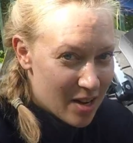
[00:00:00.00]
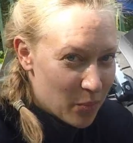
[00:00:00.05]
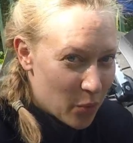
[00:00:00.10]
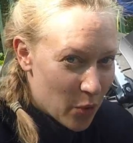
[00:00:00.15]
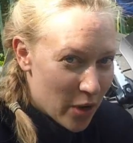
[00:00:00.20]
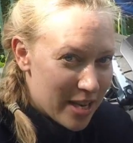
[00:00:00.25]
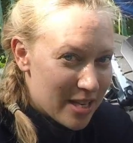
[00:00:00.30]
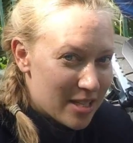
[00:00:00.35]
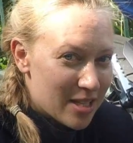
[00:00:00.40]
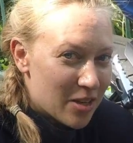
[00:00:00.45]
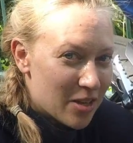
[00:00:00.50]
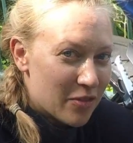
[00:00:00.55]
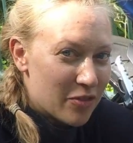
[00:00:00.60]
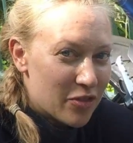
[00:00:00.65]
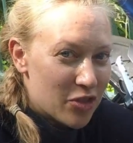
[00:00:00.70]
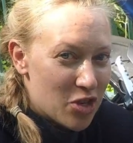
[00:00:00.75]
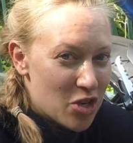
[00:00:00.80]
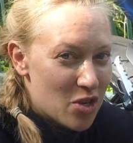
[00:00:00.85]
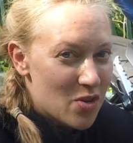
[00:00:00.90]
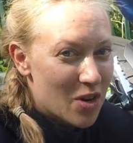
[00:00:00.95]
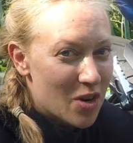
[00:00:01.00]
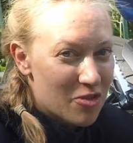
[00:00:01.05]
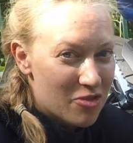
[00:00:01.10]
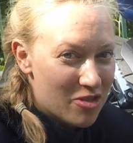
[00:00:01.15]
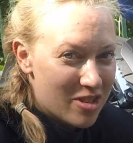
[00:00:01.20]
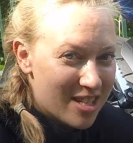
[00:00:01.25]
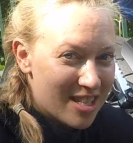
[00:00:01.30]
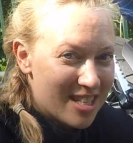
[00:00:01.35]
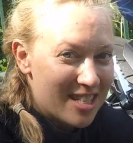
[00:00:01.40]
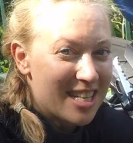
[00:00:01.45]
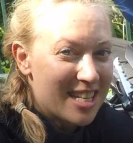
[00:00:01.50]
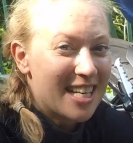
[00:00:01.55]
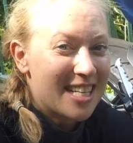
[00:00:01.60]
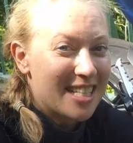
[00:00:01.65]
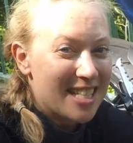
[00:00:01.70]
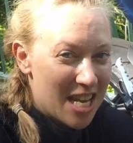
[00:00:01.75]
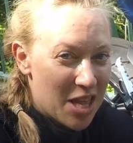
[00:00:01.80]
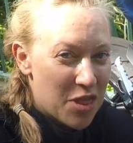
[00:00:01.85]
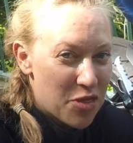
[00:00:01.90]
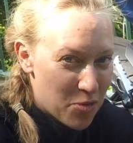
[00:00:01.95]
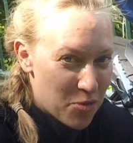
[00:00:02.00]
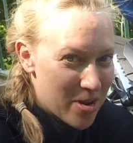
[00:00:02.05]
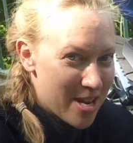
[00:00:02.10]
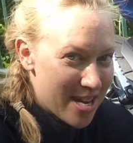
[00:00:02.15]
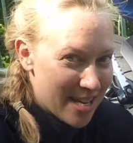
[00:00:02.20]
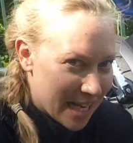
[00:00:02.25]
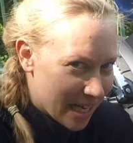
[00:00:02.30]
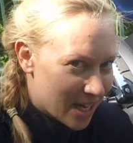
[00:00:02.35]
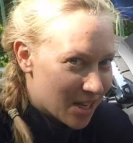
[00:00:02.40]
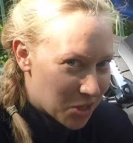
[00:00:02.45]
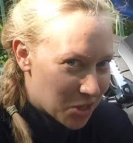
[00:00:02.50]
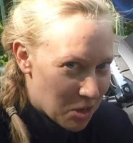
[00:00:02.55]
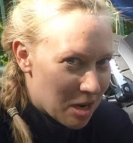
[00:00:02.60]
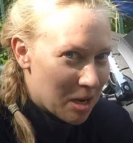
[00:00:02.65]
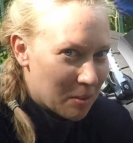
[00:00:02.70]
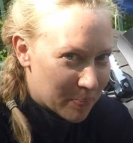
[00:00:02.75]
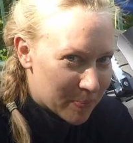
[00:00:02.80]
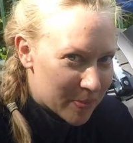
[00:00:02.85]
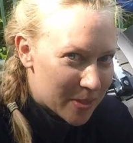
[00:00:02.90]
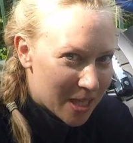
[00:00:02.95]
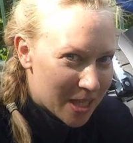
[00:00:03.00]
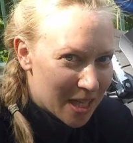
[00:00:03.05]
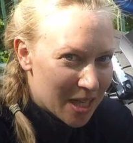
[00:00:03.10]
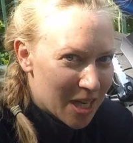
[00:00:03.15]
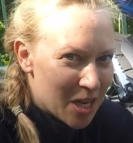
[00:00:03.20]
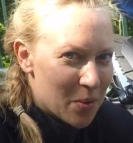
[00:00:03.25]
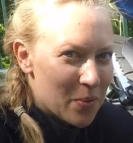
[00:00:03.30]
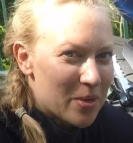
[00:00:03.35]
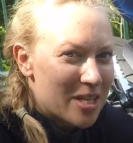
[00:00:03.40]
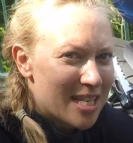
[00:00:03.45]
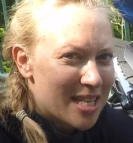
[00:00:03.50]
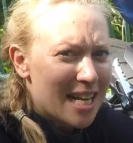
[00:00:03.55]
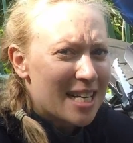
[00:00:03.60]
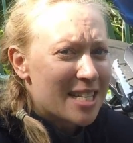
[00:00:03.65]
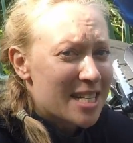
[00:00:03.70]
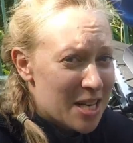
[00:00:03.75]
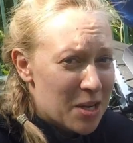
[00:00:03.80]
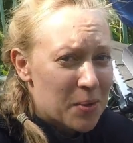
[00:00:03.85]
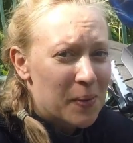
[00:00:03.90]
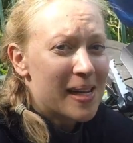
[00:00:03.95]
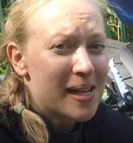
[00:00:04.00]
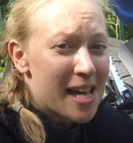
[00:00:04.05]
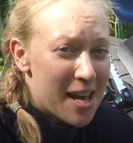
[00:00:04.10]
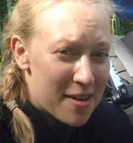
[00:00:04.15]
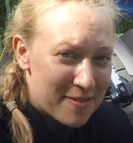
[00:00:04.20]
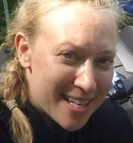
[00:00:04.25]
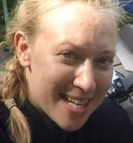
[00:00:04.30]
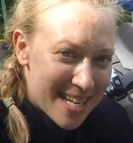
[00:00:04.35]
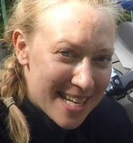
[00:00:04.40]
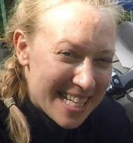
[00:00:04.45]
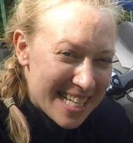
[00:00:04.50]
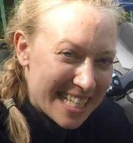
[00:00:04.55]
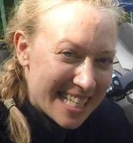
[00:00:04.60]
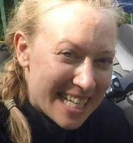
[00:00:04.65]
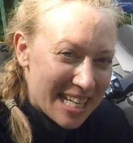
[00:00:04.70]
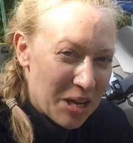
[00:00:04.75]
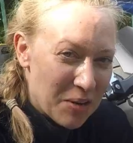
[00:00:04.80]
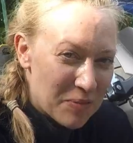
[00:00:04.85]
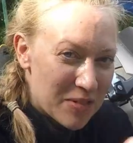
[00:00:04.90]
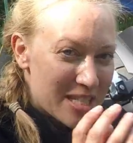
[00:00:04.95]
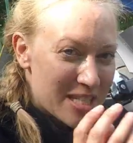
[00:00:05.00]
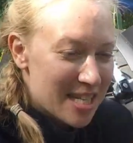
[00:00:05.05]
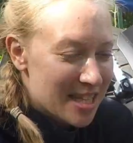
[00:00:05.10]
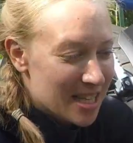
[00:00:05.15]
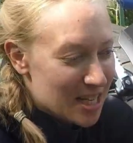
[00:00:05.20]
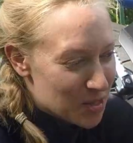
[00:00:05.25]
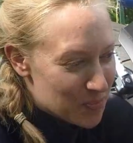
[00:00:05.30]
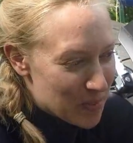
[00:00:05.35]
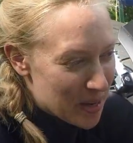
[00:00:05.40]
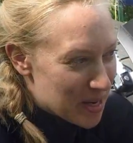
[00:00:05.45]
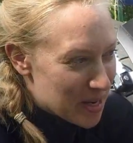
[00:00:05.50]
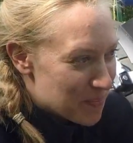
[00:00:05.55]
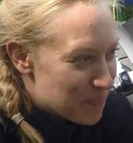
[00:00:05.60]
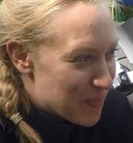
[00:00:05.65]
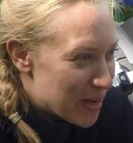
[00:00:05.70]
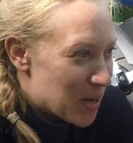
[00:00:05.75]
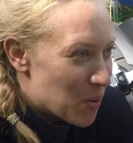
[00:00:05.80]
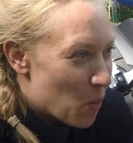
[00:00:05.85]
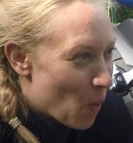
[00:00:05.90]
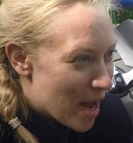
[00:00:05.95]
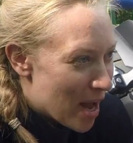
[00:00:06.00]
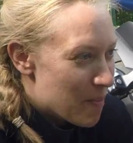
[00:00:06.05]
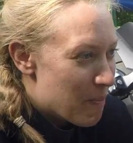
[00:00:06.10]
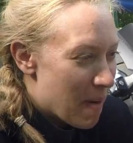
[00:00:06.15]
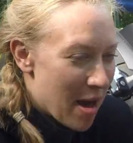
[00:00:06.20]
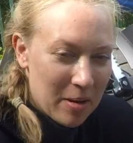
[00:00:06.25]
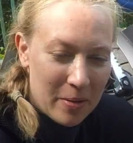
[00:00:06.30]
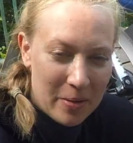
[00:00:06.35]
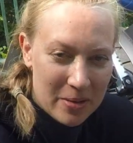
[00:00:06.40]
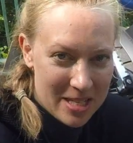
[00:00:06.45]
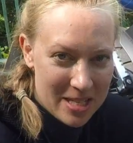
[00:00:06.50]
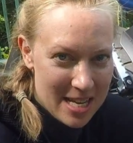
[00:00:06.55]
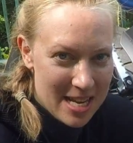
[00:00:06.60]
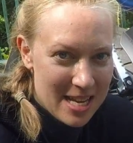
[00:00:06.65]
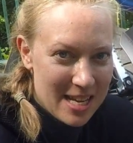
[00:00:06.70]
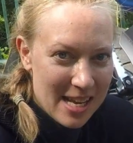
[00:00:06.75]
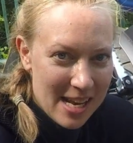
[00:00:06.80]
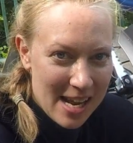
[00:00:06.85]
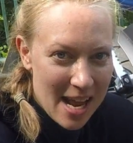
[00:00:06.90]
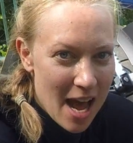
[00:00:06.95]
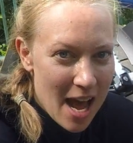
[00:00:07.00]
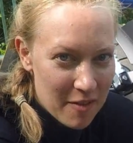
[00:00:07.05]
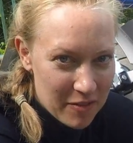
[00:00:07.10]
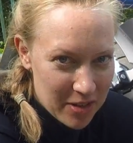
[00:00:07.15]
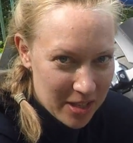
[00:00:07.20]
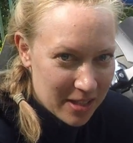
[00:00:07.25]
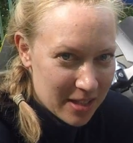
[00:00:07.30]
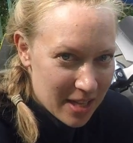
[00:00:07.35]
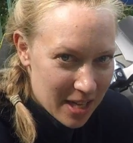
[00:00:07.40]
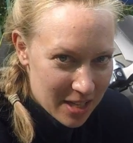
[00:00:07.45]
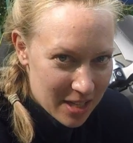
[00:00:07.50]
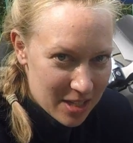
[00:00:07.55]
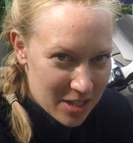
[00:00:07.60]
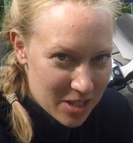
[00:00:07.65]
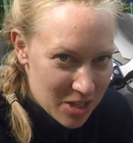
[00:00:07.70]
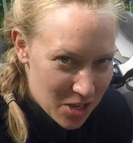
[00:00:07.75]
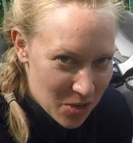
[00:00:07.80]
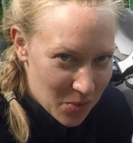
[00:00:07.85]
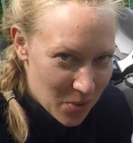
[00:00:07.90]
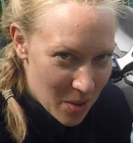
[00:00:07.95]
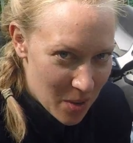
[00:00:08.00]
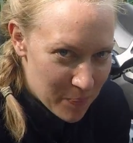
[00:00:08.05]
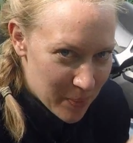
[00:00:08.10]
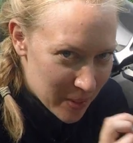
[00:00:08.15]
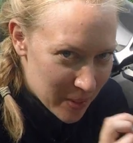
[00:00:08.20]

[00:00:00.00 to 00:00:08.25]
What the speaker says: weight of 263 kilograms, which is actually quite heavy, and obviously there's been a big weight penalty in having that 2-up